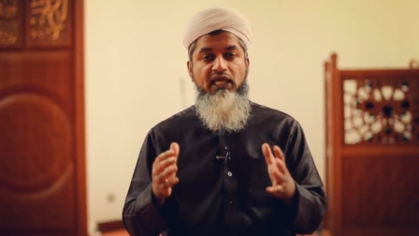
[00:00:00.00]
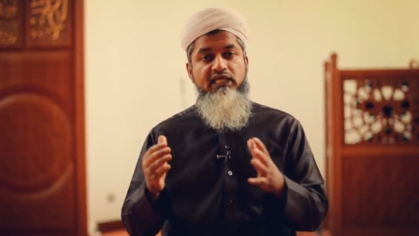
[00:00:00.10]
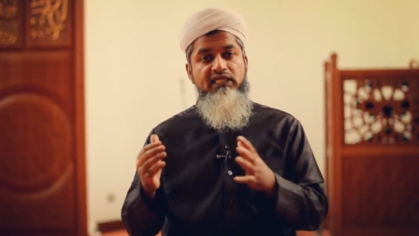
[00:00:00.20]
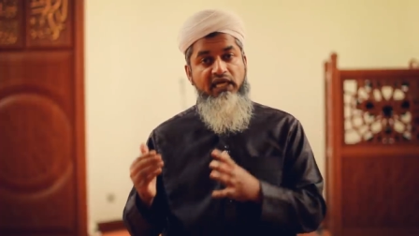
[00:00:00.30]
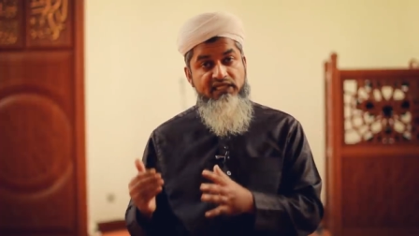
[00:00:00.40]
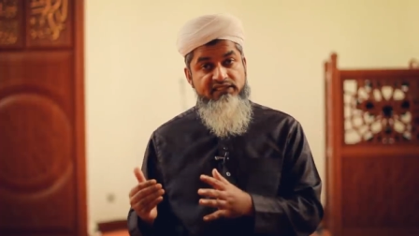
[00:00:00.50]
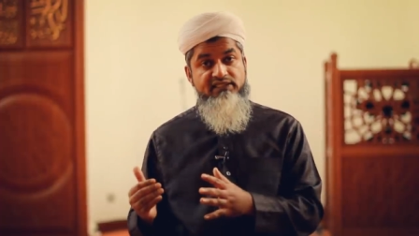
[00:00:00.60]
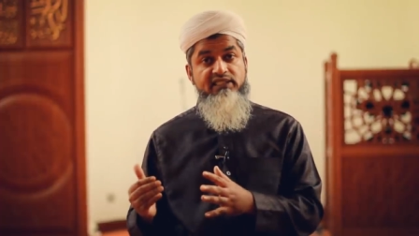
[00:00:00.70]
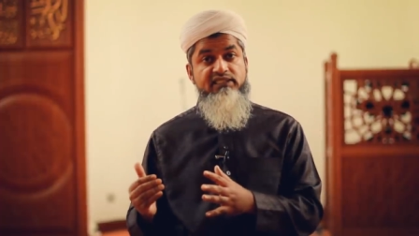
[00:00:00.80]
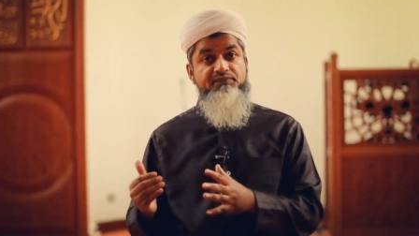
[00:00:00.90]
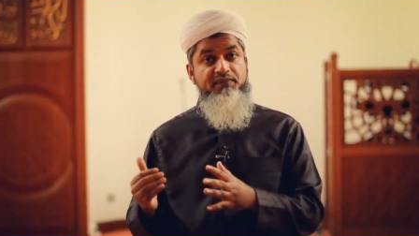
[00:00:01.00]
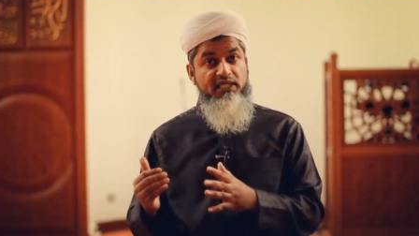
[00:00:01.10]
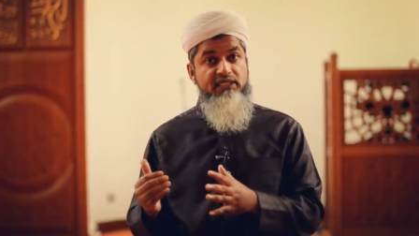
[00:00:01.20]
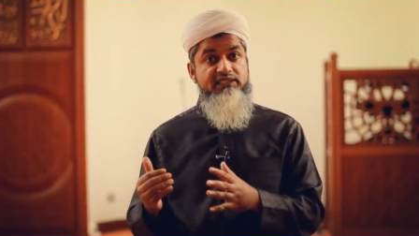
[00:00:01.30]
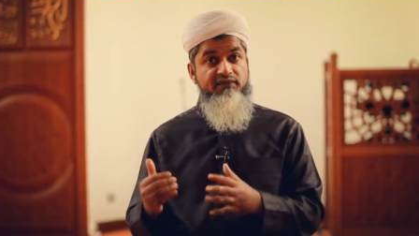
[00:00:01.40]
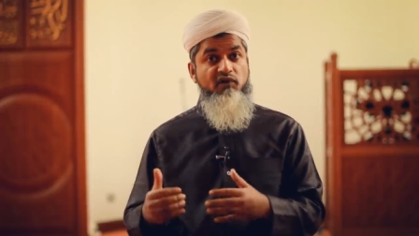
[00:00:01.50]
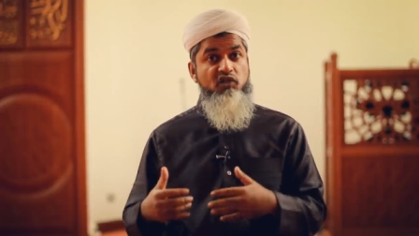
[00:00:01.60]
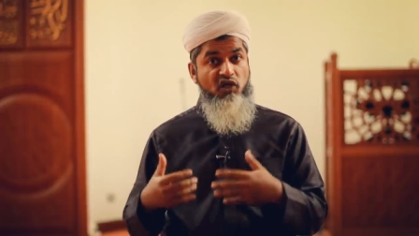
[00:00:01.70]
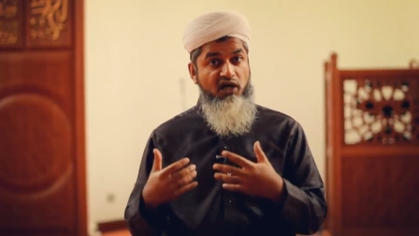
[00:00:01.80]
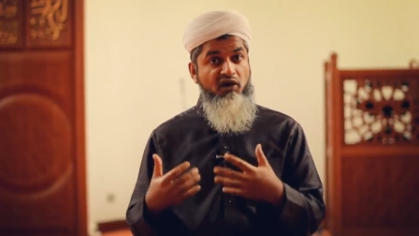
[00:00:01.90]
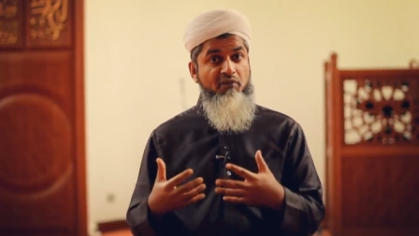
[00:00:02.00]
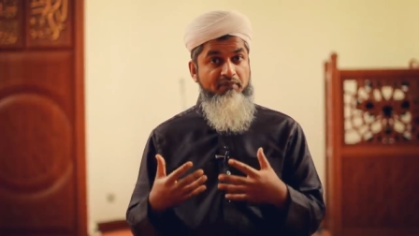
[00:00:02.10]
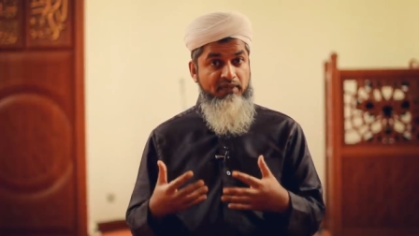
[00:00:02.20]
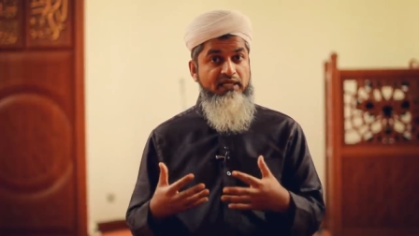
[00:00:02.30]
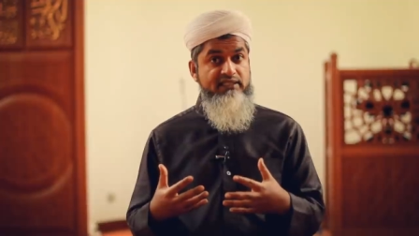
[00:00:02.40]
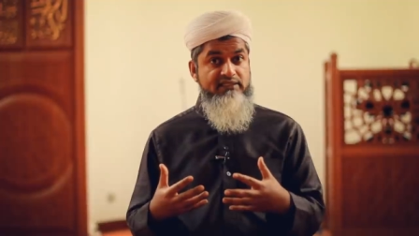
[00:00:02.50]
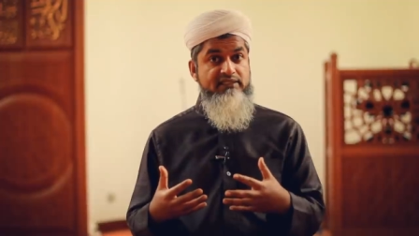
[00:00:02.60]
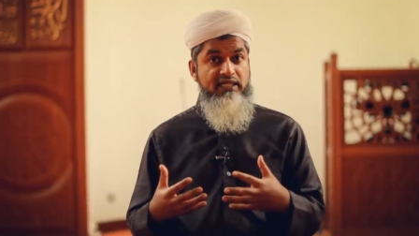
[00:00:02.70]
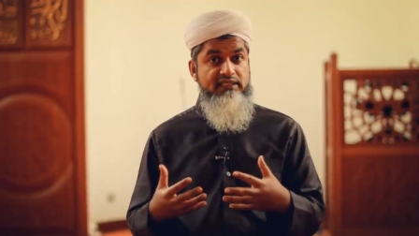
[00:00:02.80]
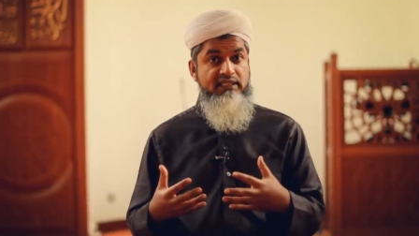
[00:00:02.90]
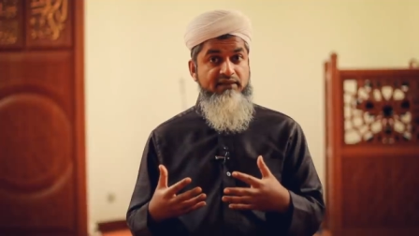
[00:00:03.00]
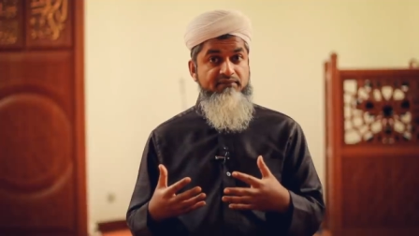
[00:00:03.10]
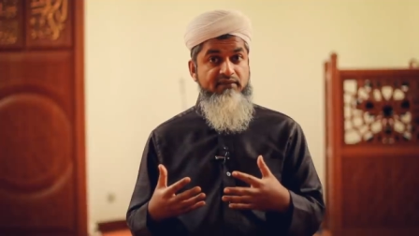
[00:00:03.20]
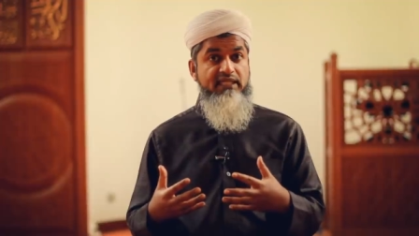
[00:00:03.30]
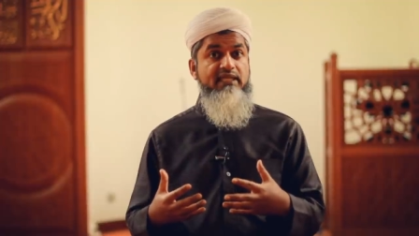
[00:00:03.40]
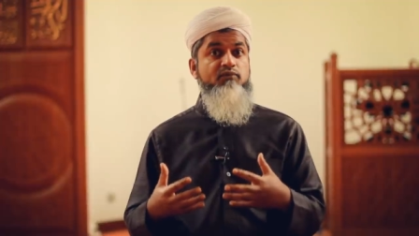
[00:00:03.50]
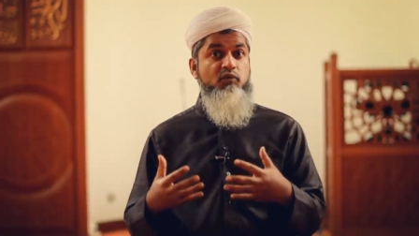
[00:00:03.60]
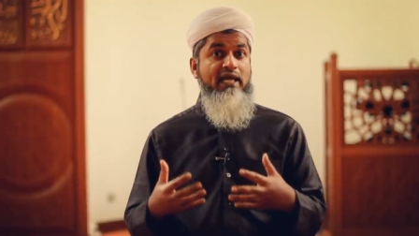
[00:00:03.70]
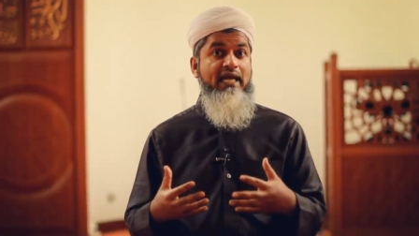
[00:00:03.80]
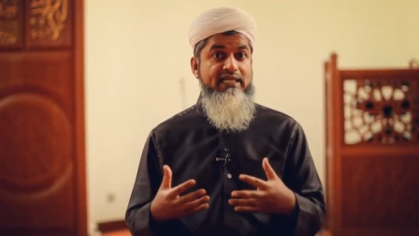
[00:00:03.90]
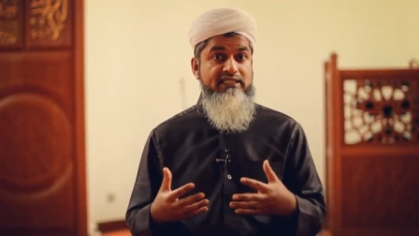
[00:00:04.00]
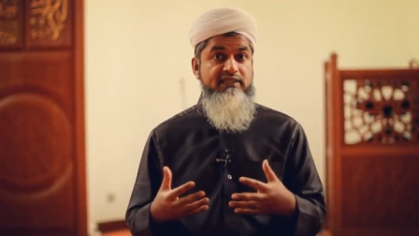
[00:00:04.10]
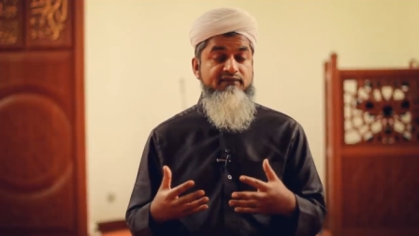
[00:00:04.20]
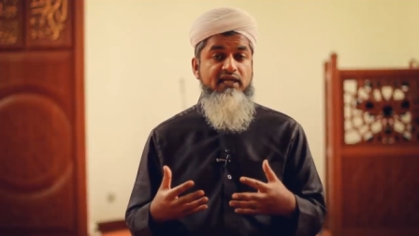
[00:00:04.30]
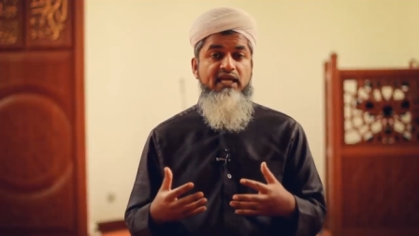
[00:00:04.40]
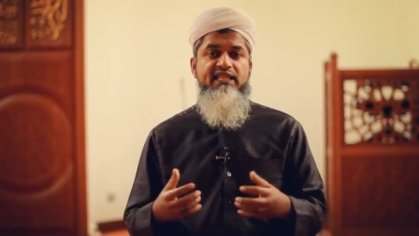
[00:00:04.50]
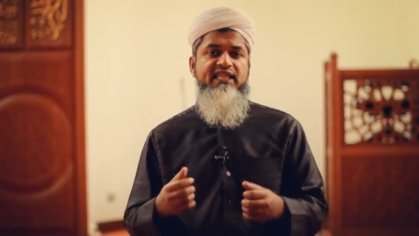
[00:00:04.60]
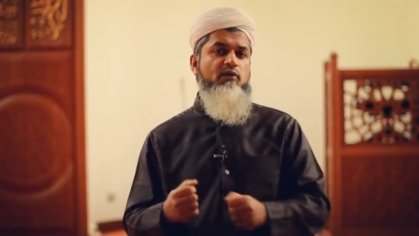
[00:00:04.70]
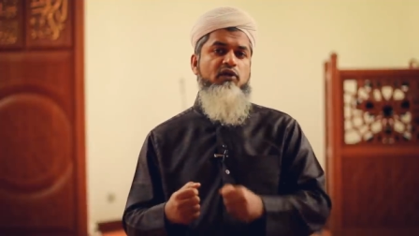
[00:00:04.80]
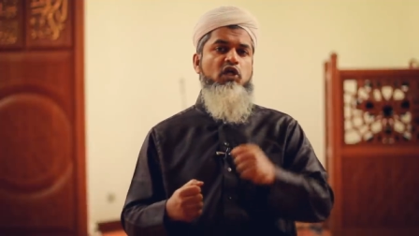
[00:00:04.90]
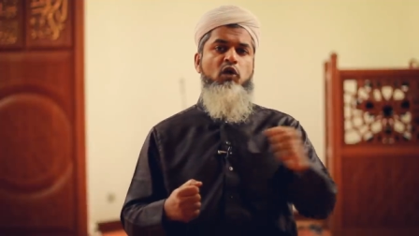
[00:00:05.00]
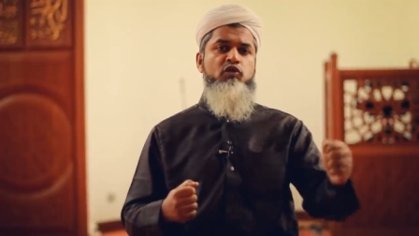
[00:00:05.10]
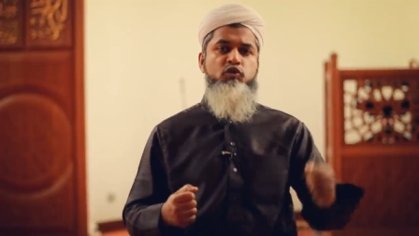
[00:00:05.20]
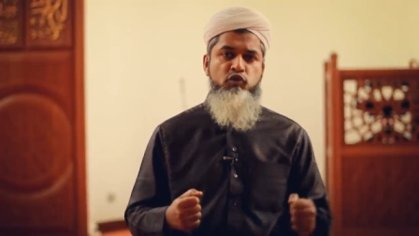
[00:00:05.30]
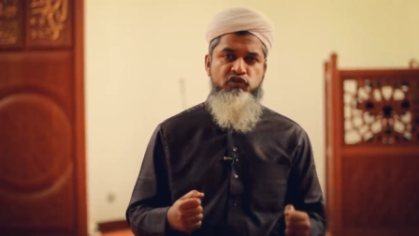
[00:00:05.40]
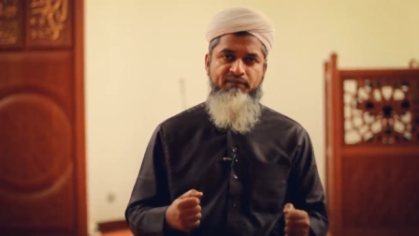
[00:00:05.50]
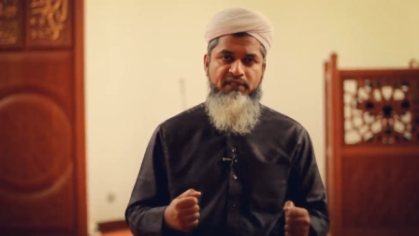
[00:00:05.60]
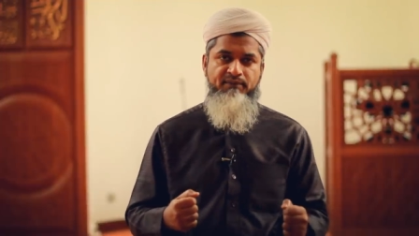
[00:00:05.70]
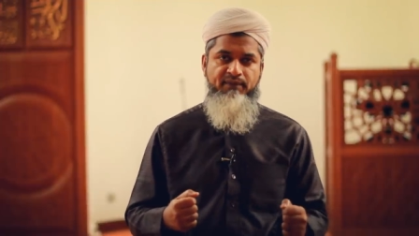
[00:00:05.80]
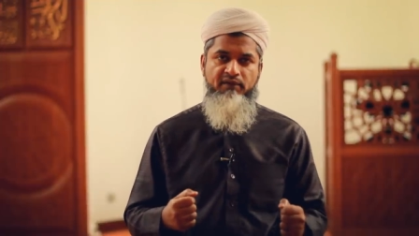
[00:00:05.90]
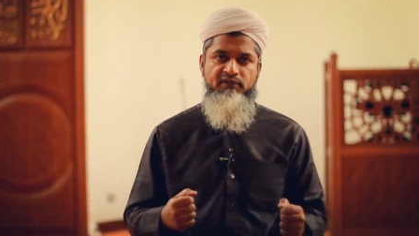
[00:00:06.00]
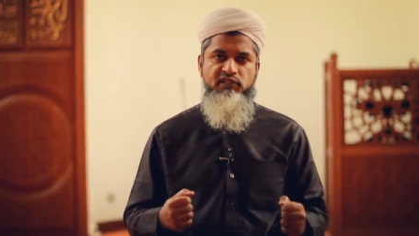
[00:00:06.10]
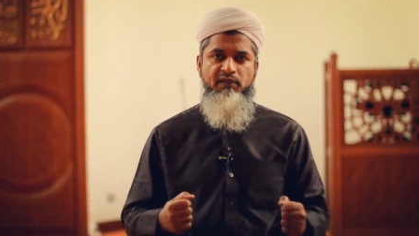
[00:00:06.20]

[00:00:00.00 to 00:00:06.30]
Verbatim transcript: Youngsters, because they've got hot blood inside them and they're more active, they want to go and do something about it.